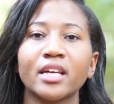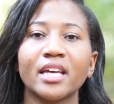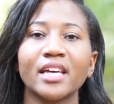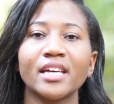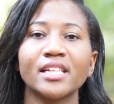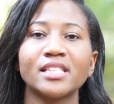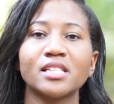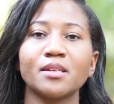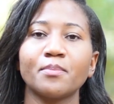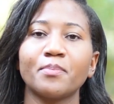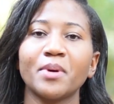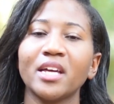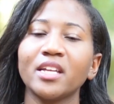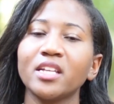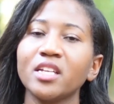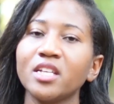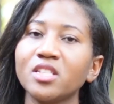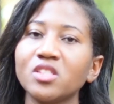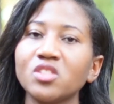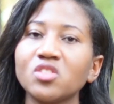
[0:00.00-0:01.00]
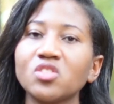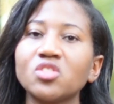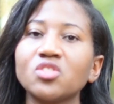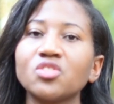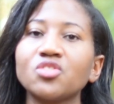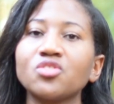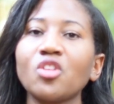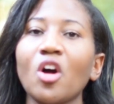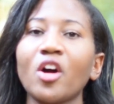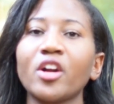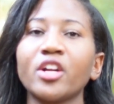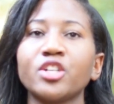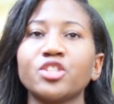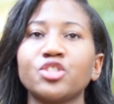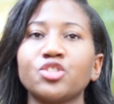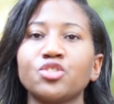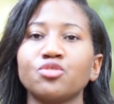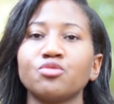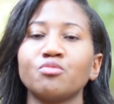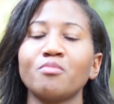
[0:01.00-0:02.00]
Kids' opinions
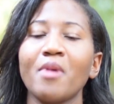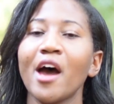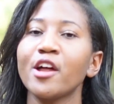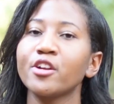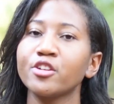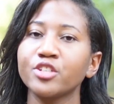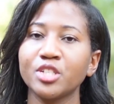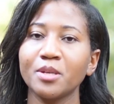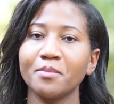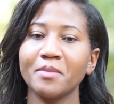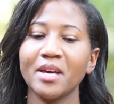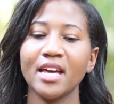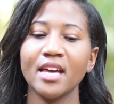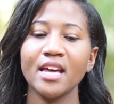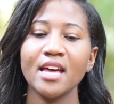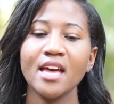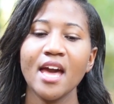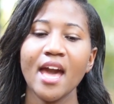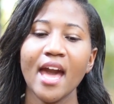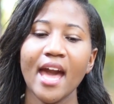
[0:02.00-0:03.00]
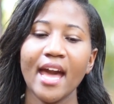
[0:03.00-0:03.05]
started to matter to me.